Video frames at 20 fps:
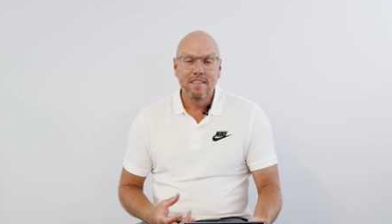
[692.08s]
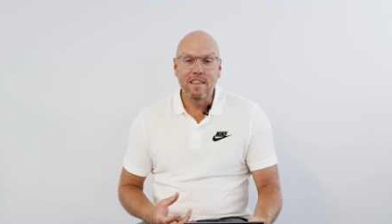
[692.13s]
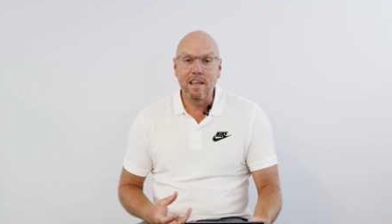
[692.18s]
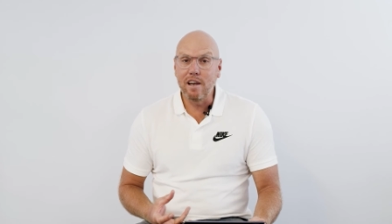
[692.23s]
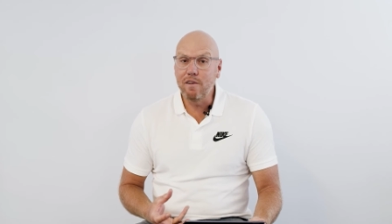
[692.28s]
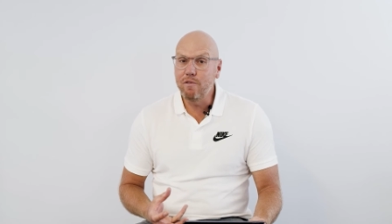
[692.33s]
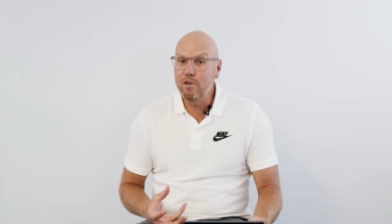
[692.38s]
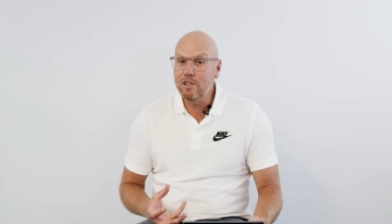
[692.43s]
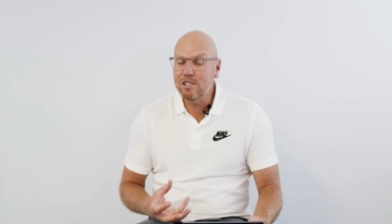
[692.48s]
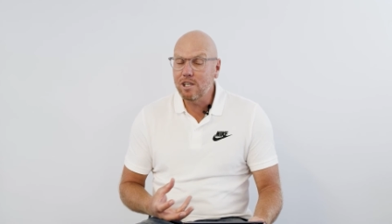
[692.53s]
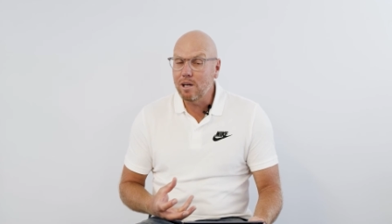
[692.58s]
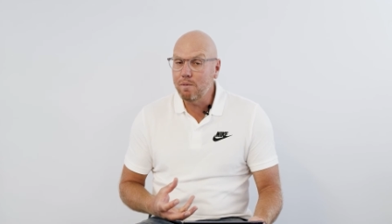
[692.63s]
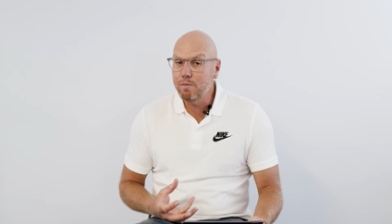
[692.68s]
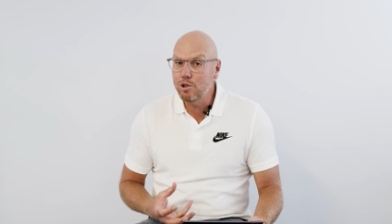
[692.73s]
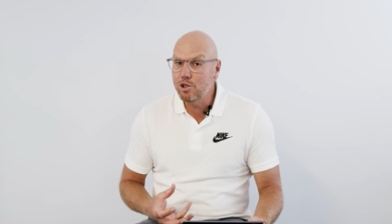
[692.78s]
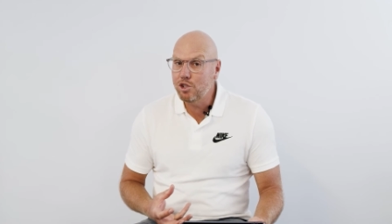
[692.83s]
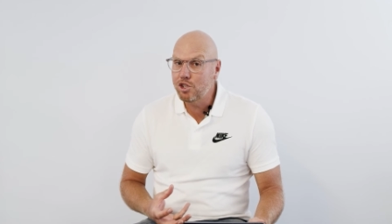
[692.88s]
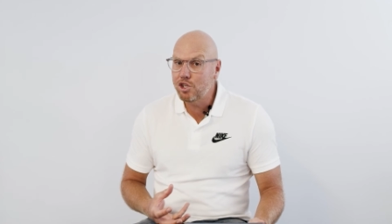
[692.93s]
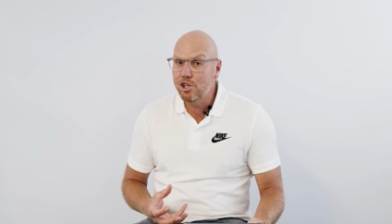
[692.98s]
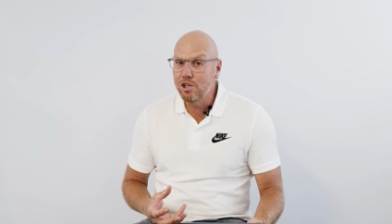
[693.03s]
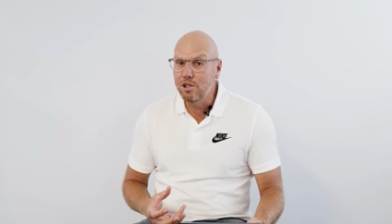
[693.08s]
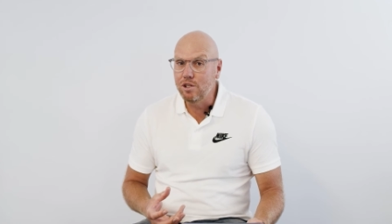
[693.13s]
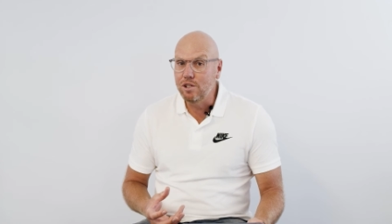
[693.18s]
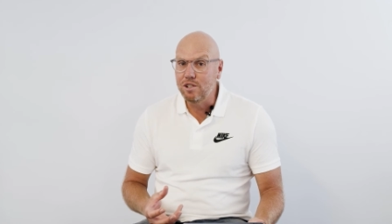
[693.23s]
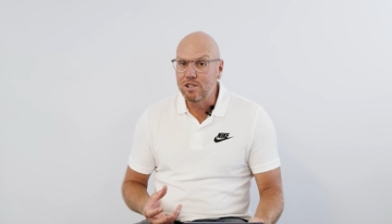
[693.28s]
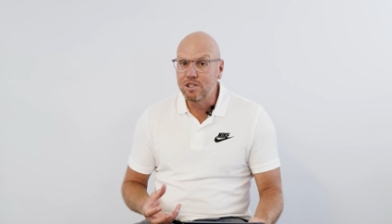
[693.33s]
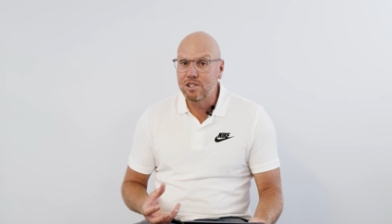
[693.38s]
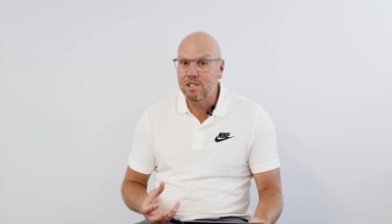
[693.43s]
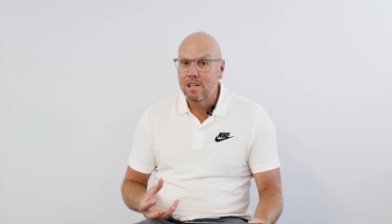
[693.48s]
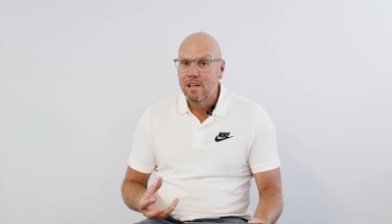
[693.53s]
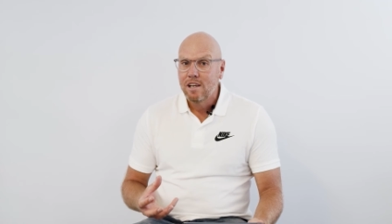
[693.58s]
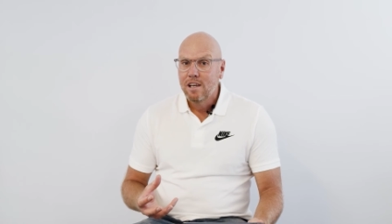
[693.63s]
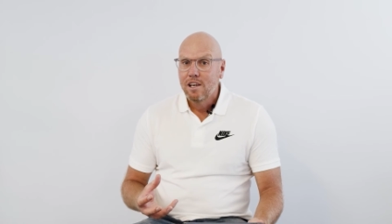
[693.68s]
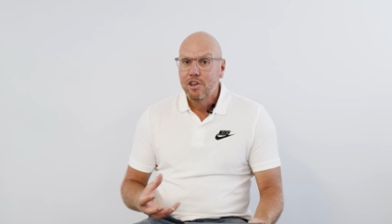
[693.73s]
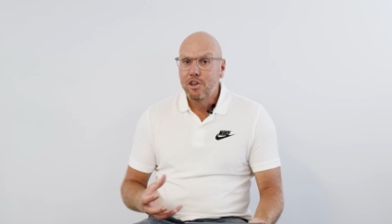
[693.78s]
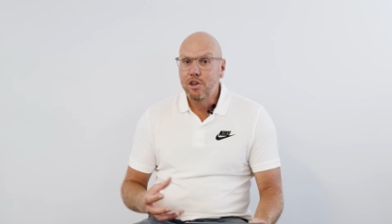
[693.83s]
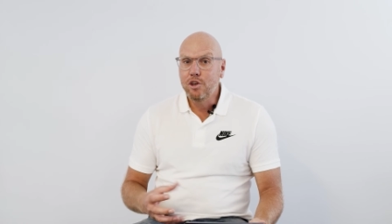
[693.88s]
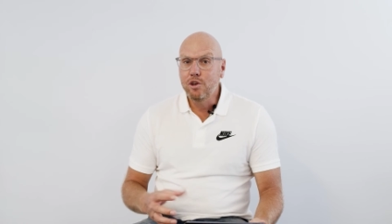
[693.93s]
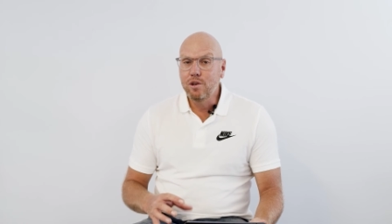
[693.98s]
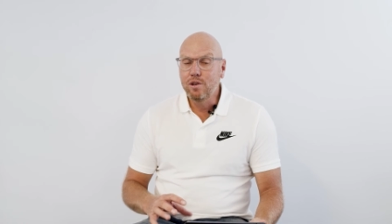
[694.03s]
That every time you choose,
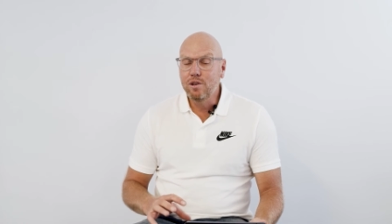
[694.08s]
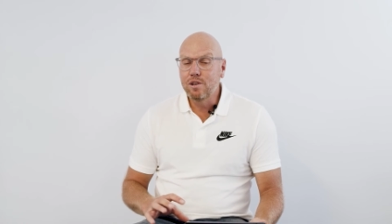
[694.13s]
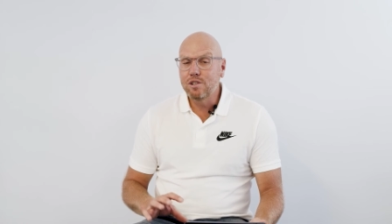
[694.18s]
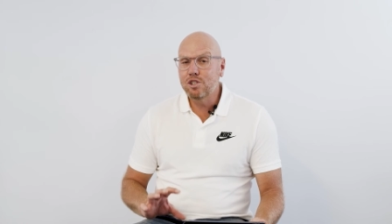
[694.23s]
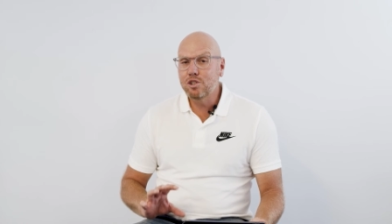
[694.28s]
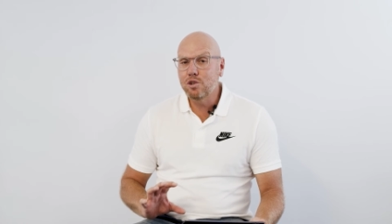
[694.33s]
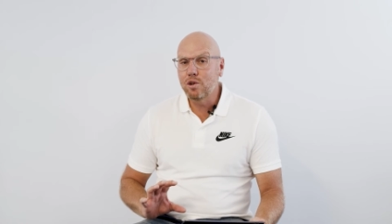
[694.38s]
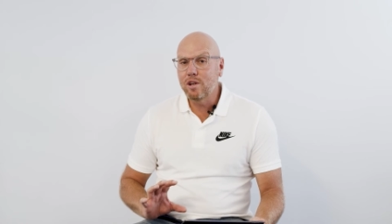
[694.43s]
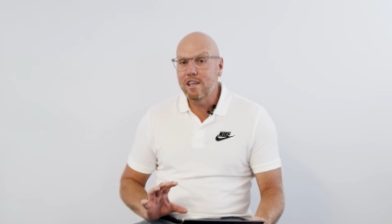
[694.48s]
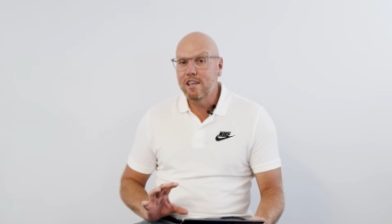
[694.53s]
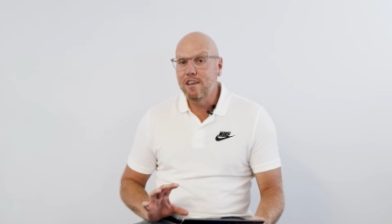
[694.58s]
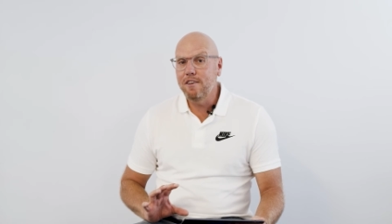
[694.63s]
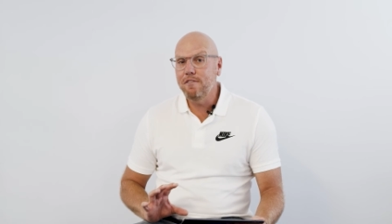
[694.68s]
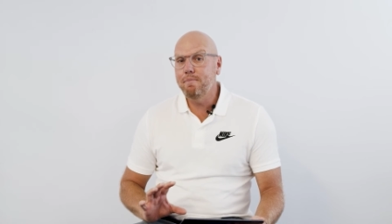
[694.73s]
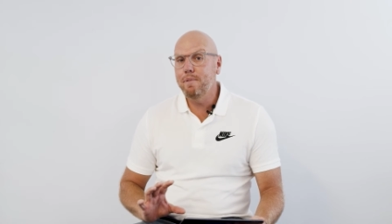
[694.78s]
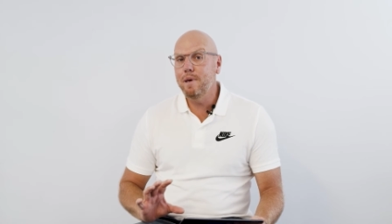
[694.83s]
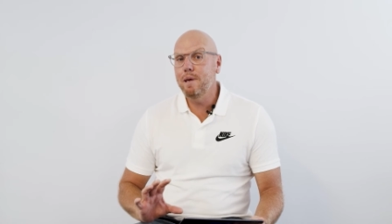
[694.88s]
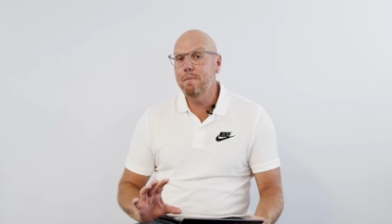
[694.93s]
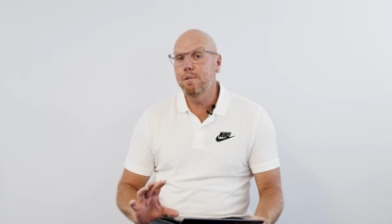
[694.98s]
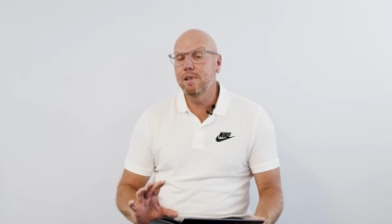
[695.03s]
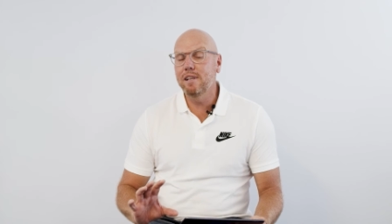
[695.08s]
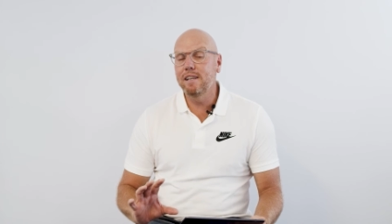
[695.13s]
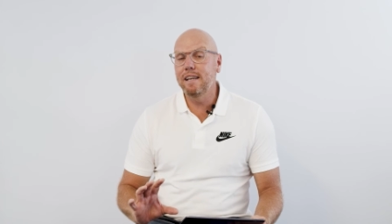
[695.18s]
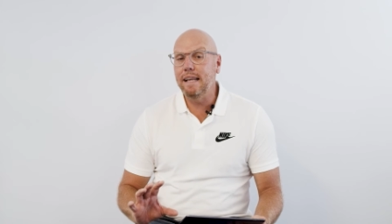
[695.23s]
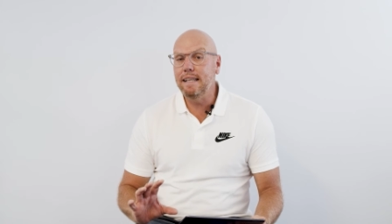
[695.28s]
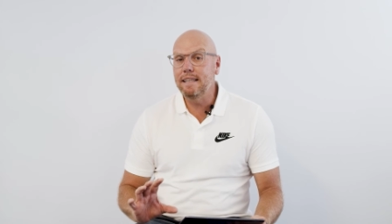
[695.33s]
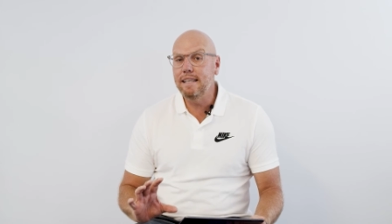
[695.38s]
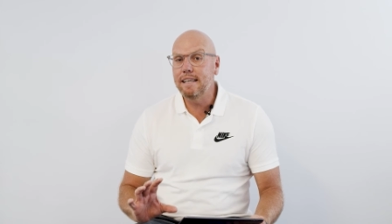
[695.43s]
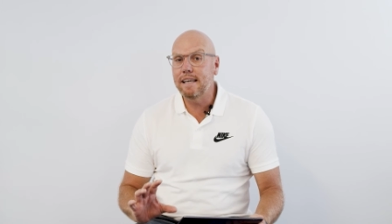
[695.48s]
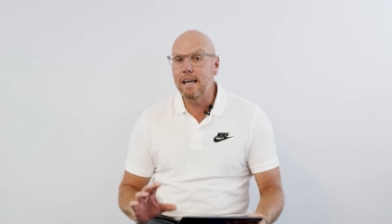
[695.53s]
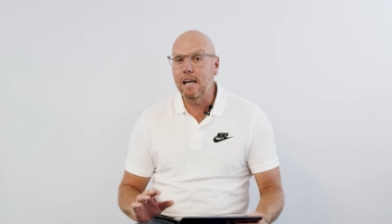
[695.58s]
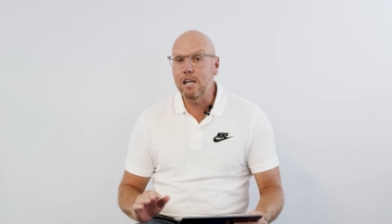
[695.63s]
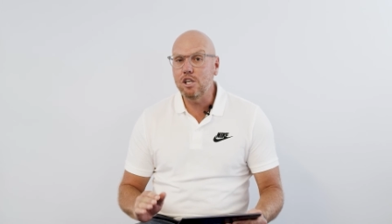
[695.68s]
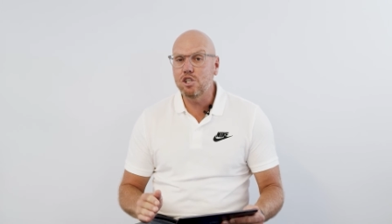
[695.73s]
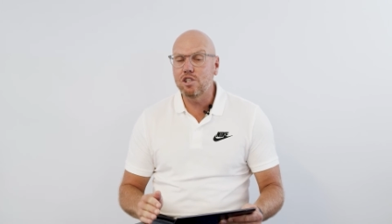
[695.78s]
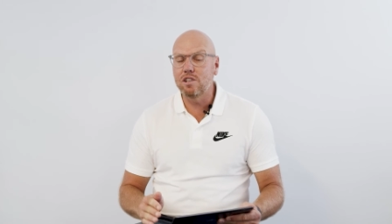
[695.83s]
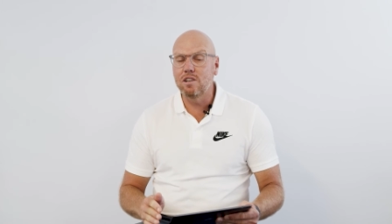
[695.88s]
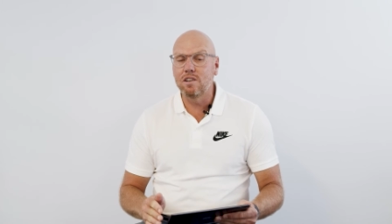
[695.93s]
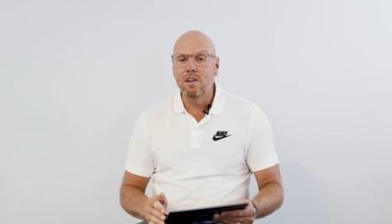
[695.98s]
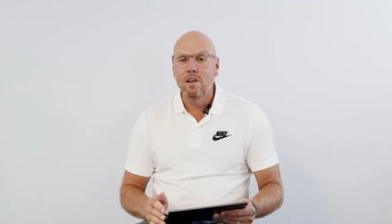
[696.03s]
you sort of give people an
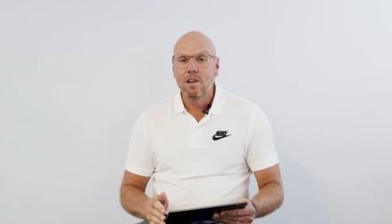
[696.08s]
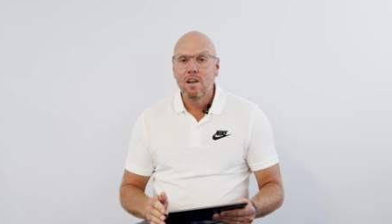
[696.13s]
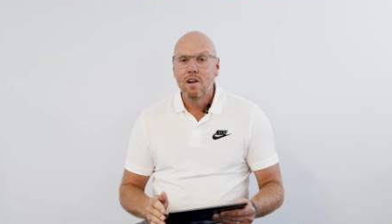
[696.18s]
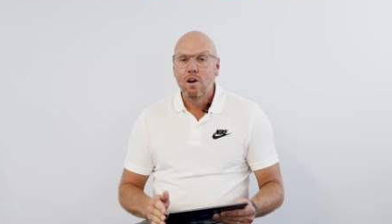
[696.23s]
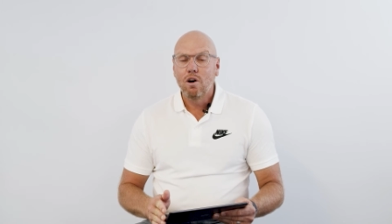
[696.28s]
indication